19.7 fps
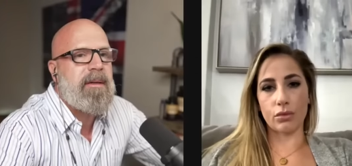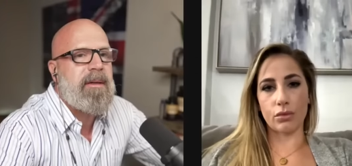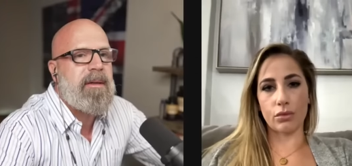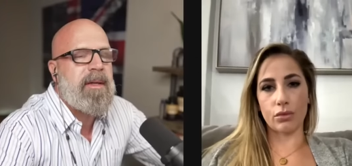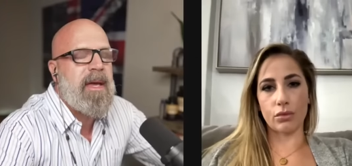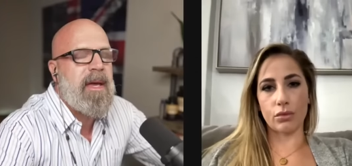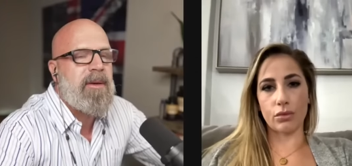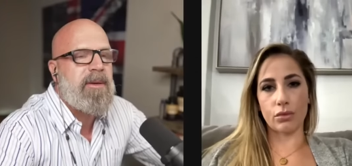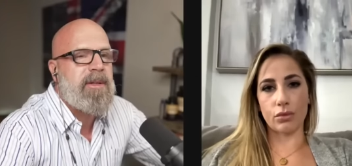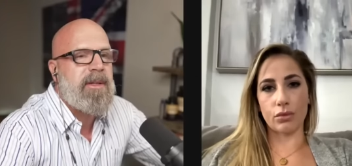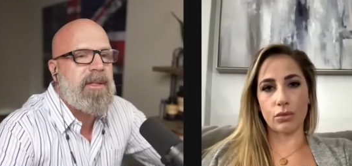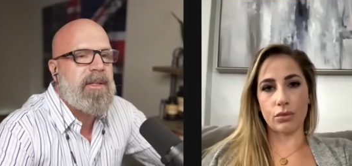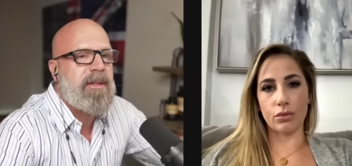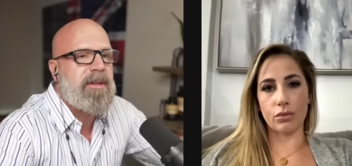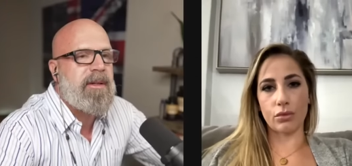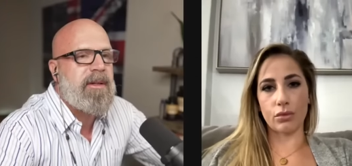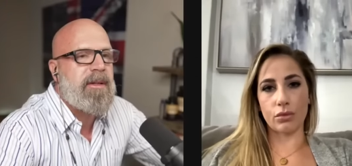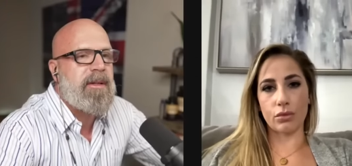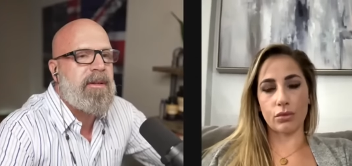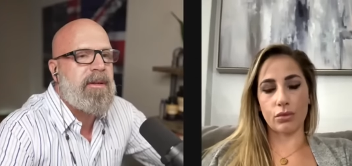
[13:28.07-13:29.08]

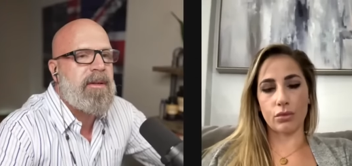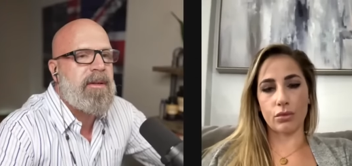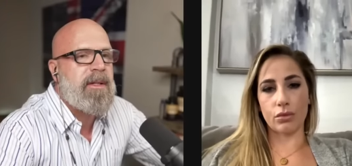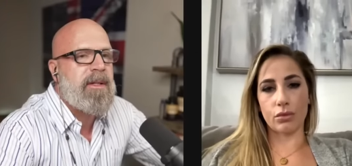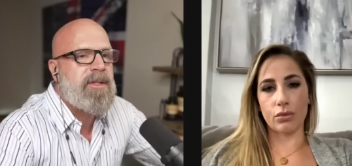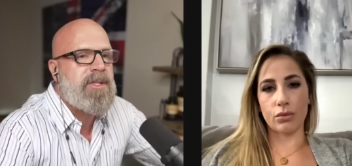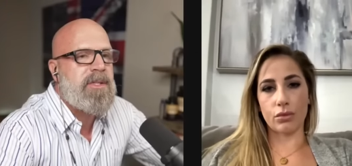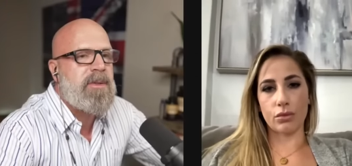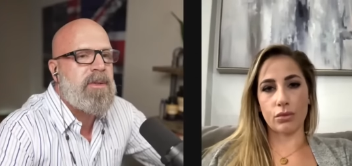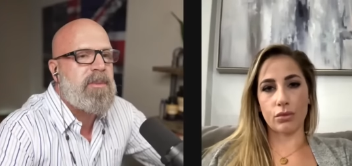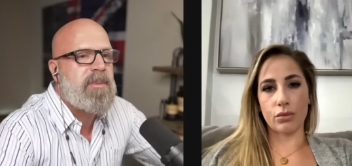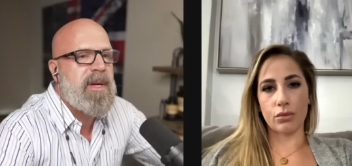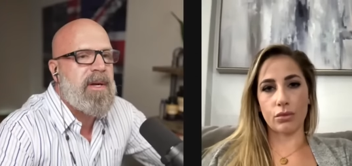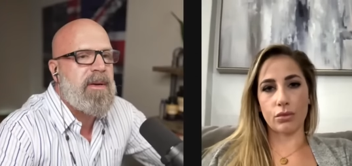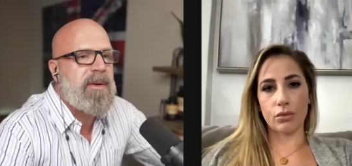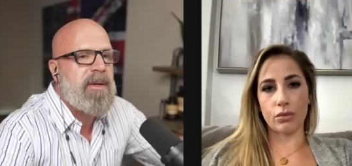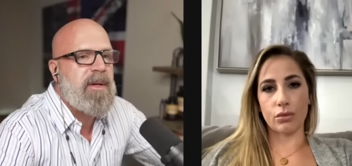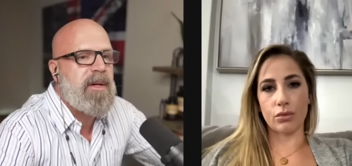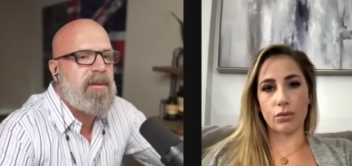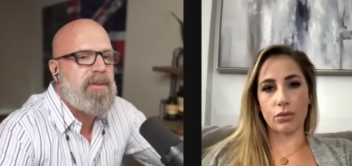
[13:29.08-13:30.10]
Speaker 1: calculator here. Exclude
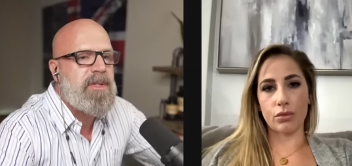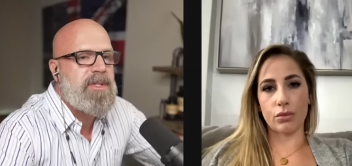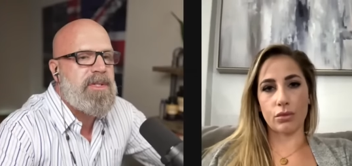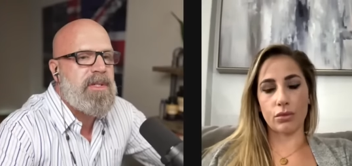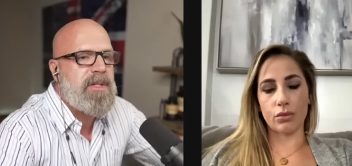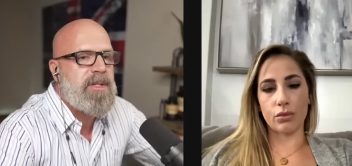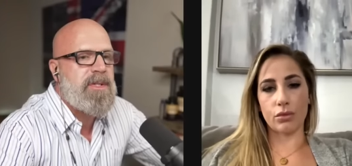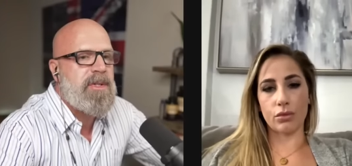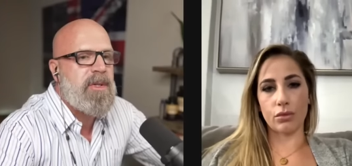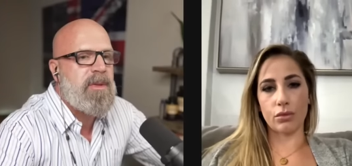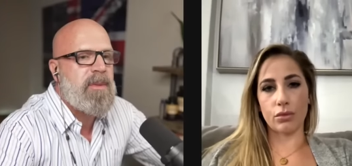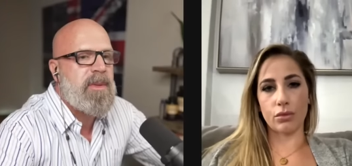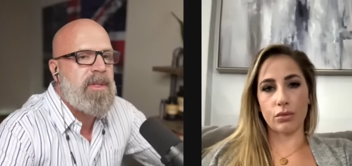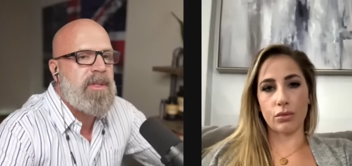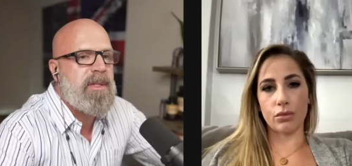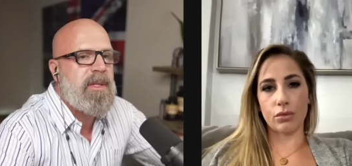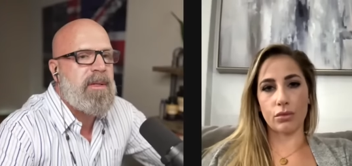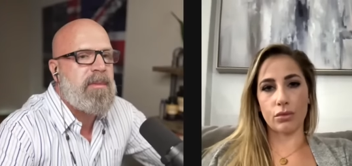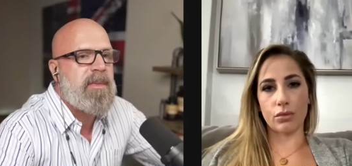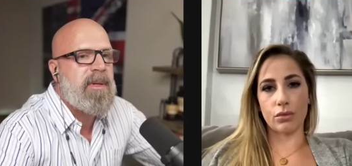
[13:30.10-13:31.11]
married, obviously, because you don't want
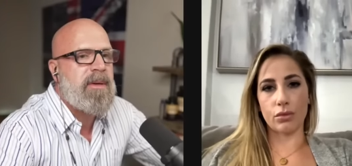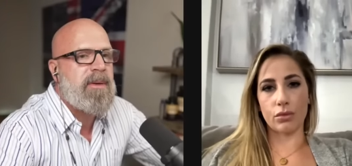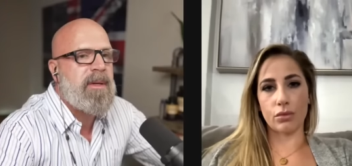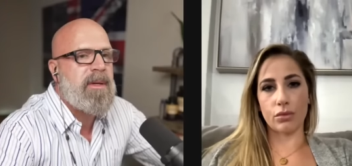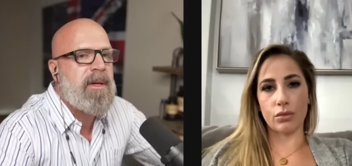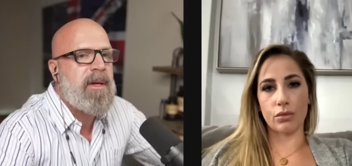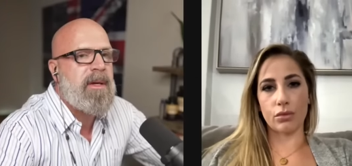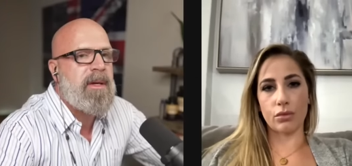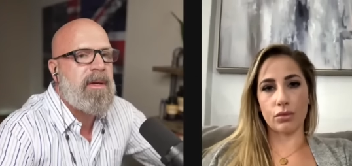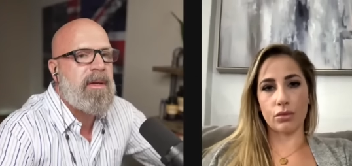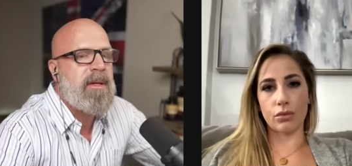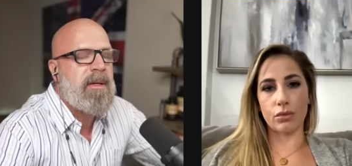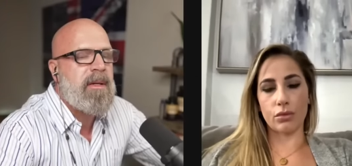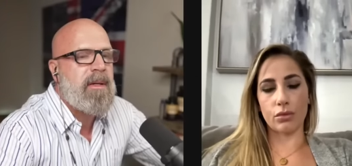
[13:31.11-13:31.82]
to date a married guy.